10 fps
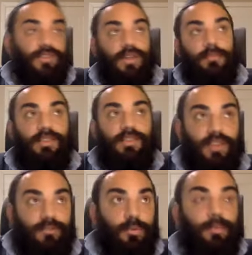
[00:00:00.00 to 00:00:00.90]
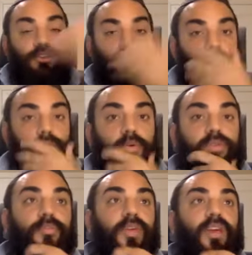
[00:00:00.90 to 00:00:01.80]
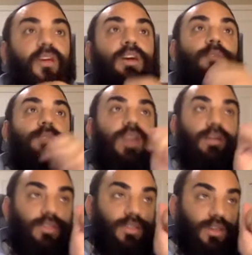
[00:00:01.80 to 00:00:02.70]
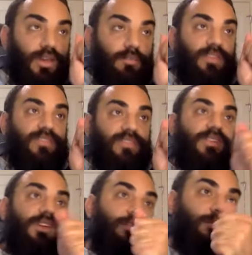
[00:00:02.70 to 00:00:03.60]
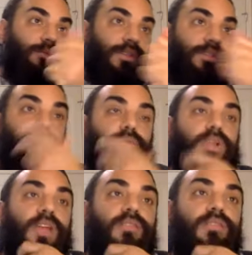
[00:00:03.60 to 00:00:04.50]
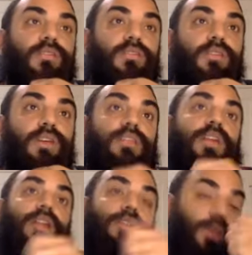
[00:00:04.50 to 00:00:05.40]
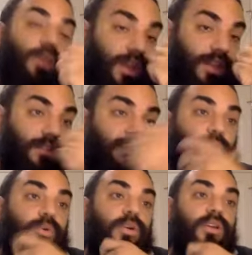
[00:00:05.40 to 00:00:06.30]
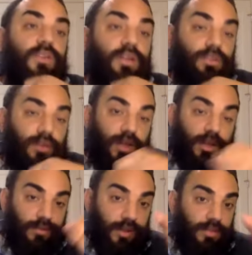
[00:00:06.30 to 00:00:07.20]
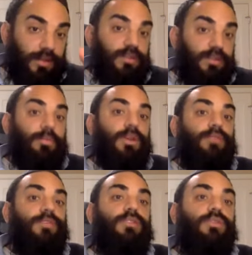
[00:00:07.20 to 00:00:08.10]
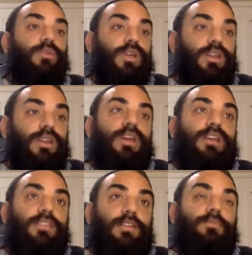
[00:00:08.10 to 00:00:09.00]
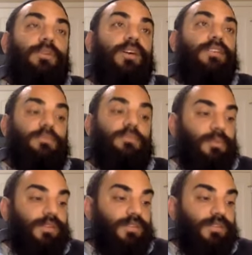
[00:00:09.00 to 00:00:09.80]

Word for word: so that means I have perpetual growth to make. But everything can be seen through these two lenses. That on the one hand, it's broken. On the other hand, if I dig deep enough into it, it's klum chaser mi